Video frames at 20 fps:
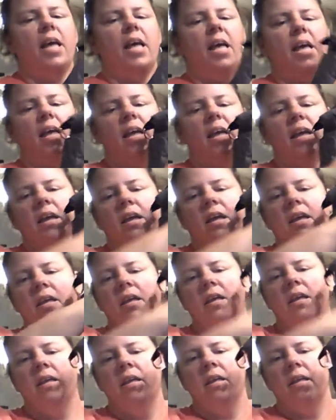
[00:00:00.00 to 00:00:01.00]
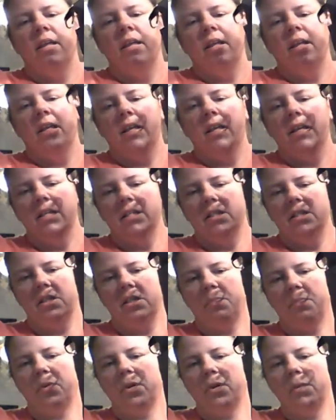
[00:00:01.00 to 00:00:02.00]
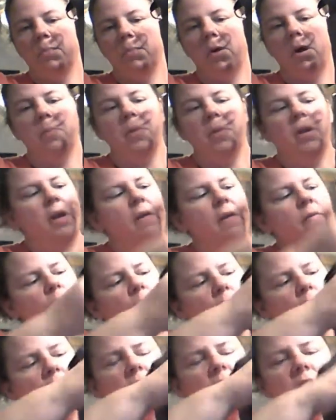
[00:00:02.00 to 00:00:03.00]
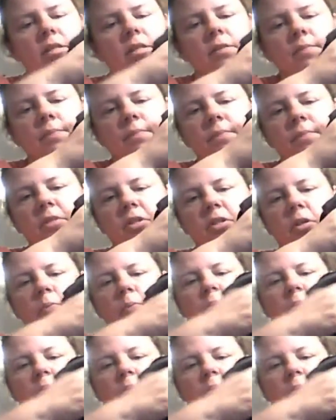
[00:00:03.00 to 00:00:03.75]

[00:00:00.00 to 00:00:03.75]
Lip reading: a zipper compartment up front. So